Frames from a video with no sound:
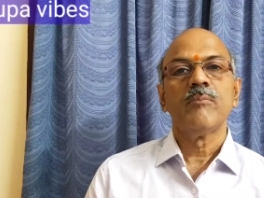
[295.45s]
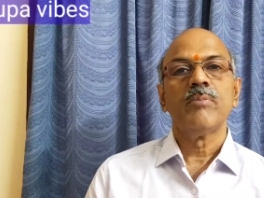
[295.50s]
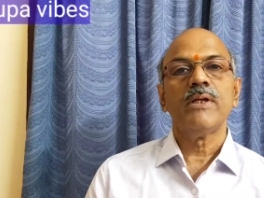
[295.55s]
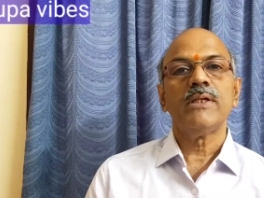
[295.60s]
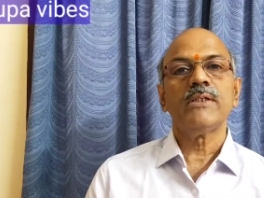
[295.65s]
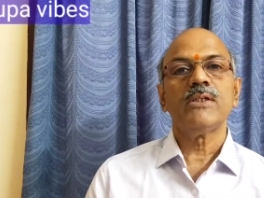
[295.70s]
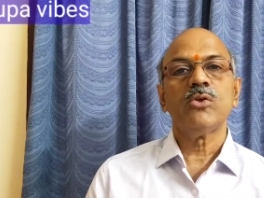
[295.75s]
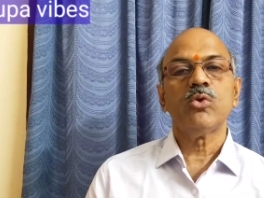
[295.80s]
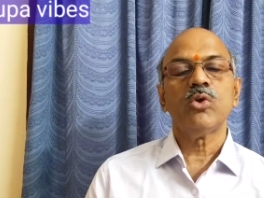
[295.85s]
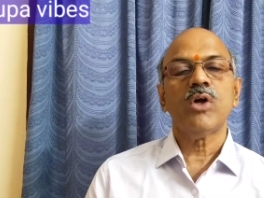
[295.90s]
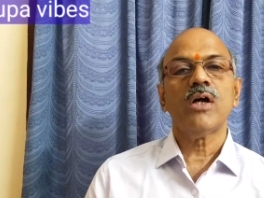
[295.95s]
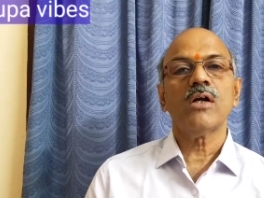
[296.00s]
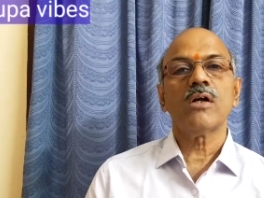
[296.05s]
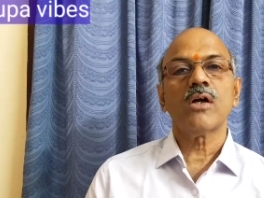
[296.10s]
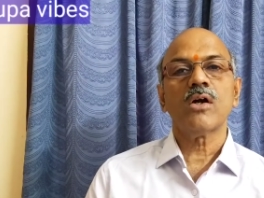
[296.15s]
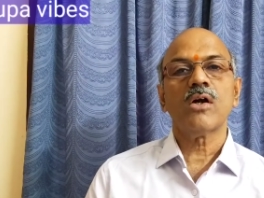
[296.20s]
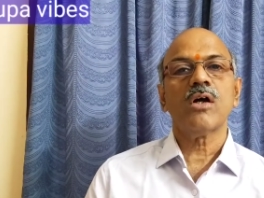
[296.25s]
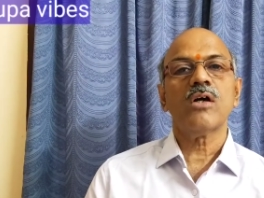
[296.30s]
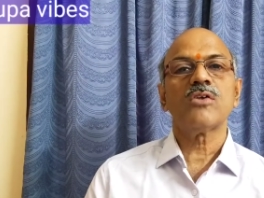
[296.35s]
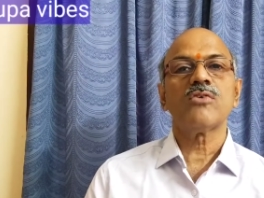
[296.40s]
please do
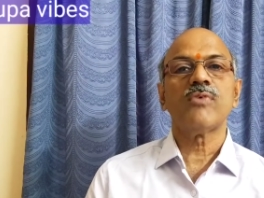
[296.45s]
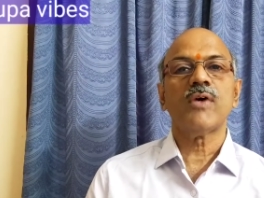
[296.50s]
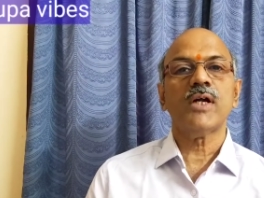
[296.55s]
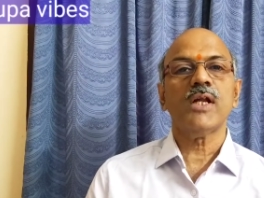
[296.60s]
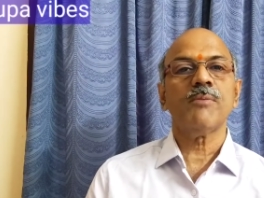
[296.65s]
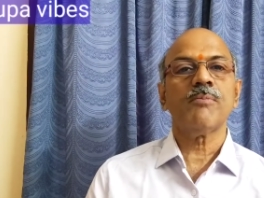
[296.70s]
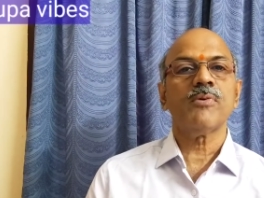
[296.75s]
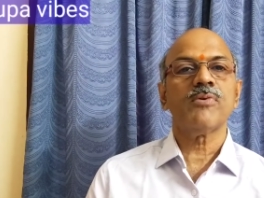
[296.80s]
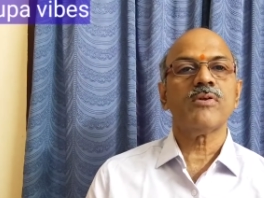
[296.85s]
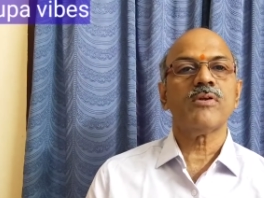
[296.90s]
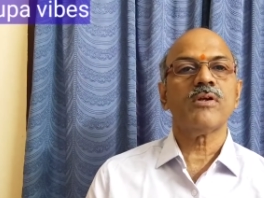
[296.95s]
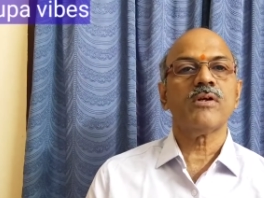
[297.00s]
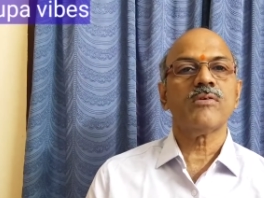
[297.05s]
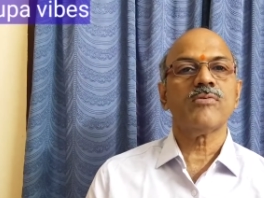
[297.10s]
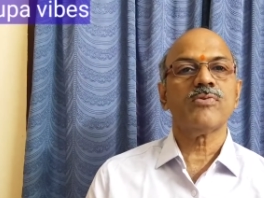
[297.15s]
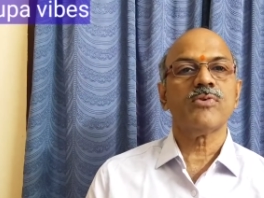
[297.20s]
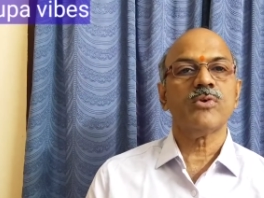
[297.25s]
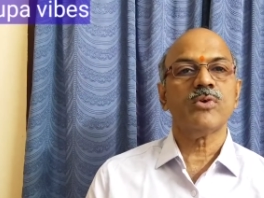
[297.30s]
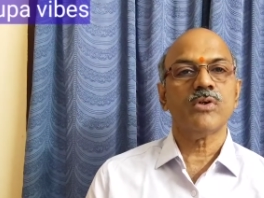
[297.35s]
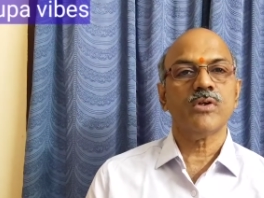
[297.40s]
not cross 40%
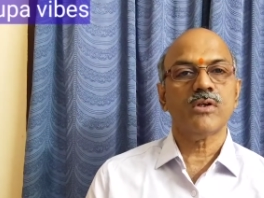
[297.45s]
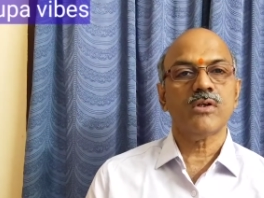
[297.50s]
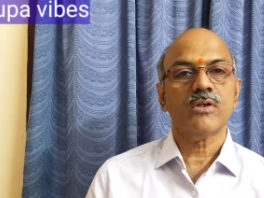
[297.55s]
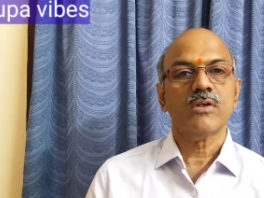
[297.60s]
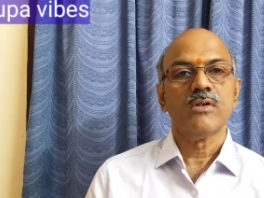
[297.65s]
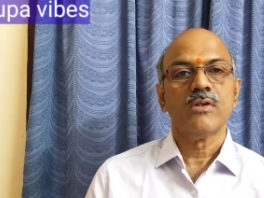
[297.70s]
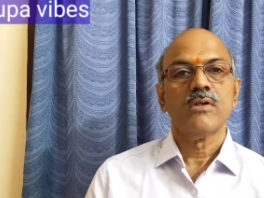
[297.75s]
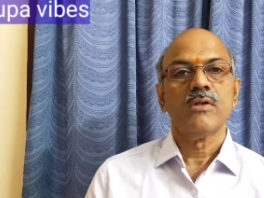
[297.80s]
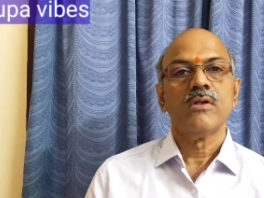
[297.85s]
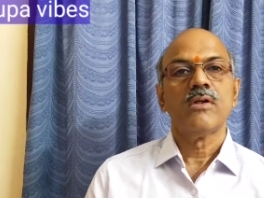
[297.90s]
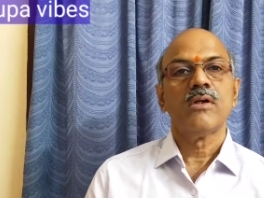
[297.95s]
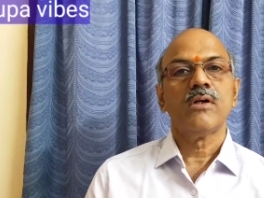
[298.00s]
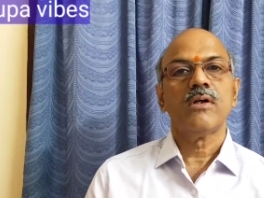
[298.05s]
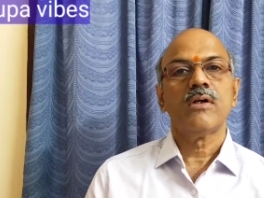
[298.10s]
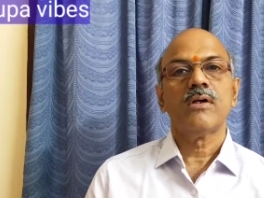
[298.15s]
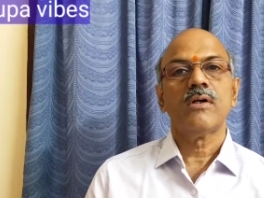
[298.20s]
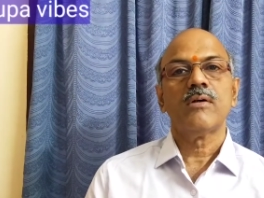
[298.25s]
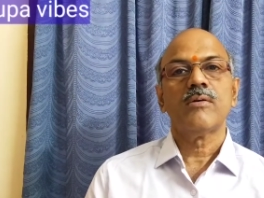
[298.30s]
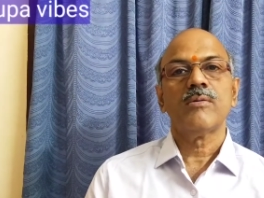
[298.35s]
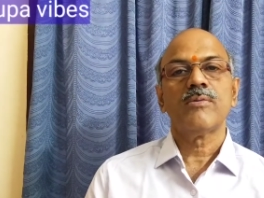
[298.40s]
of
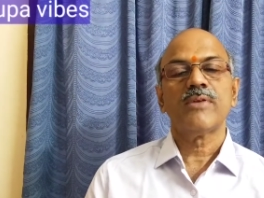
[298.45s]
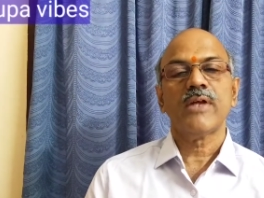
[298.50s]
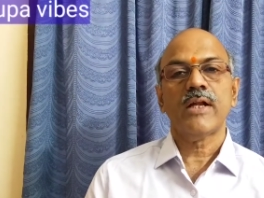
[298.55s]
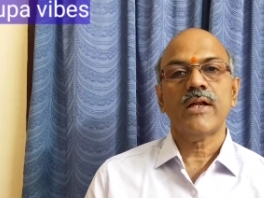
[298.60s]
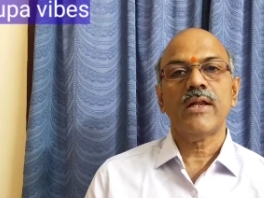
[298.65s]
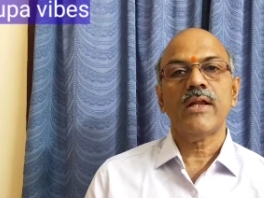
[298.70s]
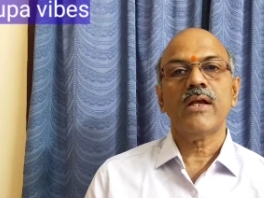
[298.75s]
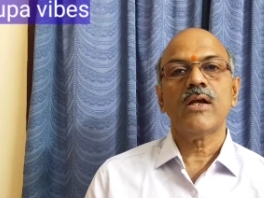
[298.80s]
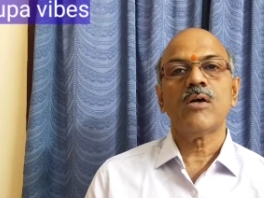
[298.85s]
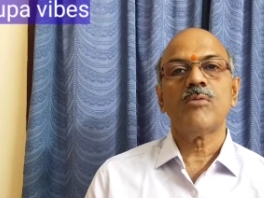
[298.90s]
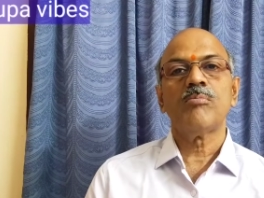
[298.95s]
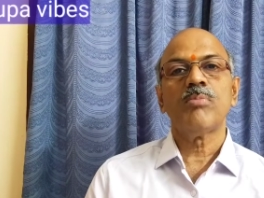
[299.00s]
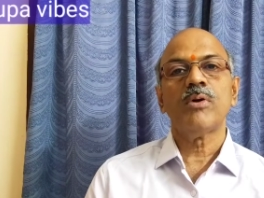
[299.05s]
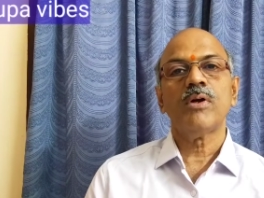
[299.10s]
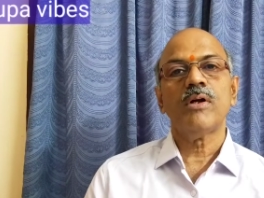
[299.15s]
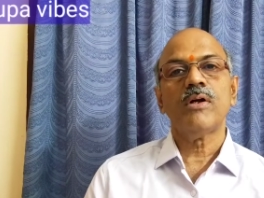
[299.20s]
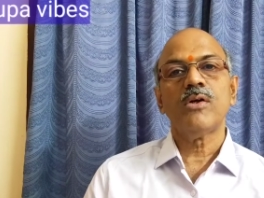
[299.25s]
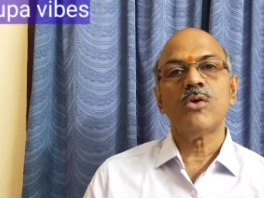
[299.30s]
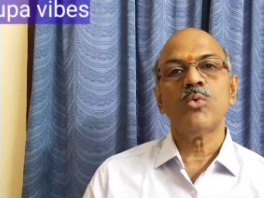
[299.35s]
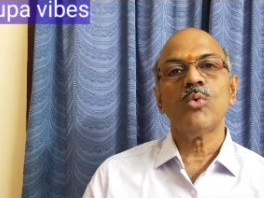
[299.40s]
your salary
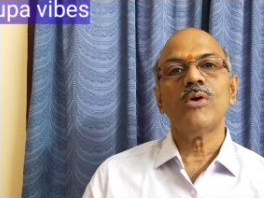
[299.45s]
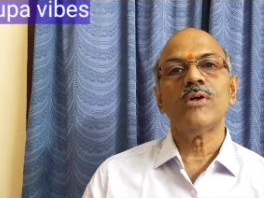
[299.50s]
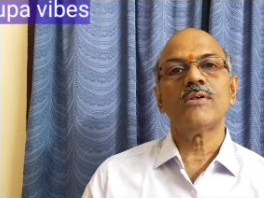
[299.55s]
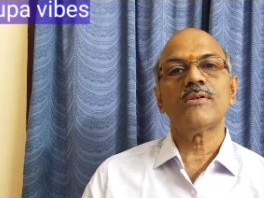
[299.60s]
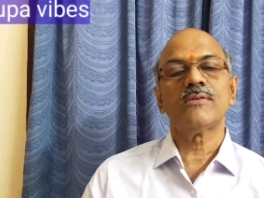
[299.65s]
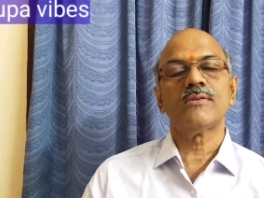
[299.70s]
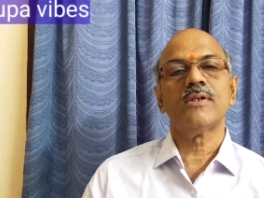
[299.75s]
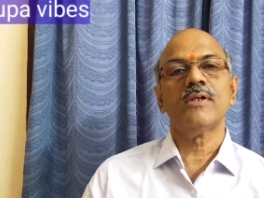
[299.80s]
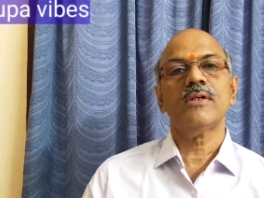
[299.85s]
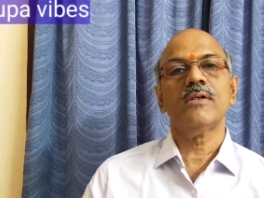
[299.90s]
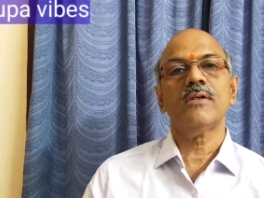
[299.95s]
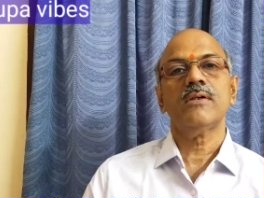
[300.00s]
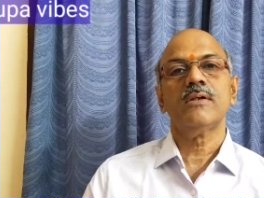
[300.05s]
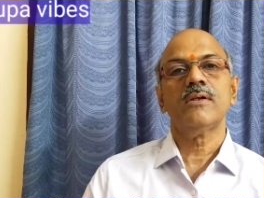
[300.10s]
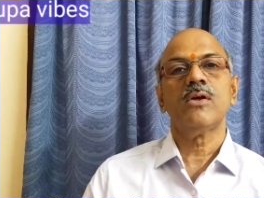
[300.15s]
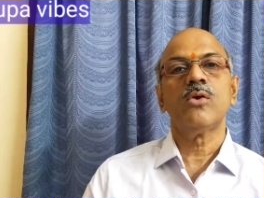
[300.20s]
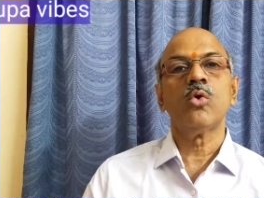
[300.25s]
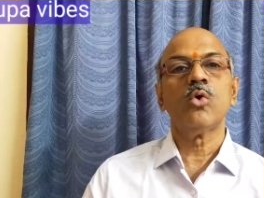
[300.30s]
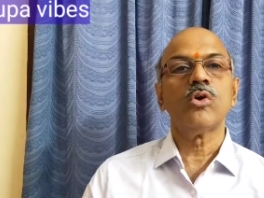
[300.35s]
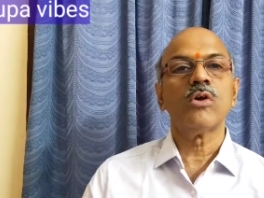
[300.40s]
component towards the
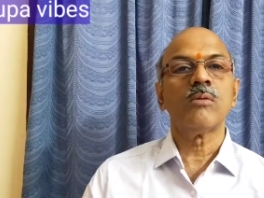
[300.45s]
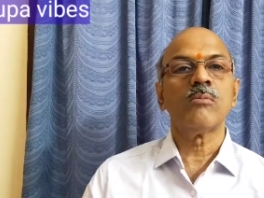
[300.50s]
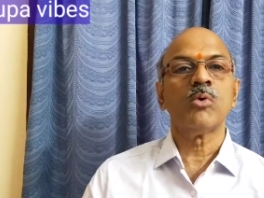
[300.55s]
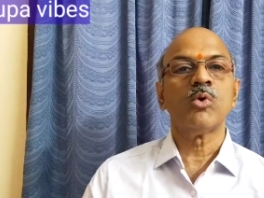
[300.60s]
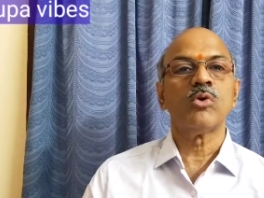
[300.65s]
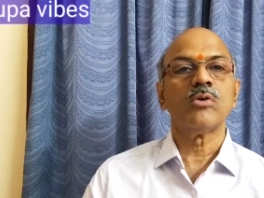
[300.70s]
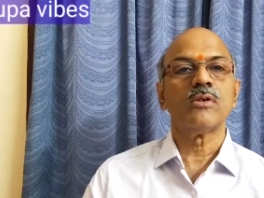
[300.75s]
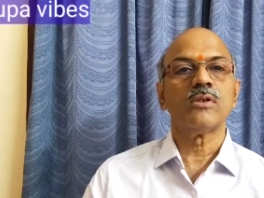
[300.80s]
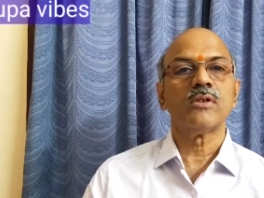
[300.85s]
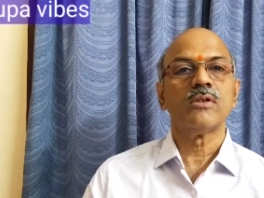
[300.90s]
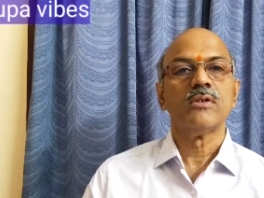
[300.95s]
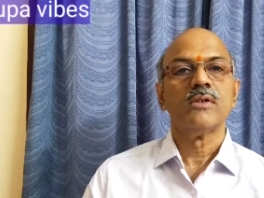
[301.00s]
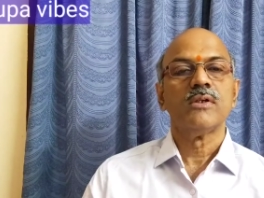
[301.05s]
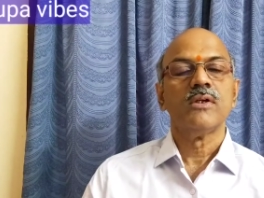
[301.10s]
loan amount.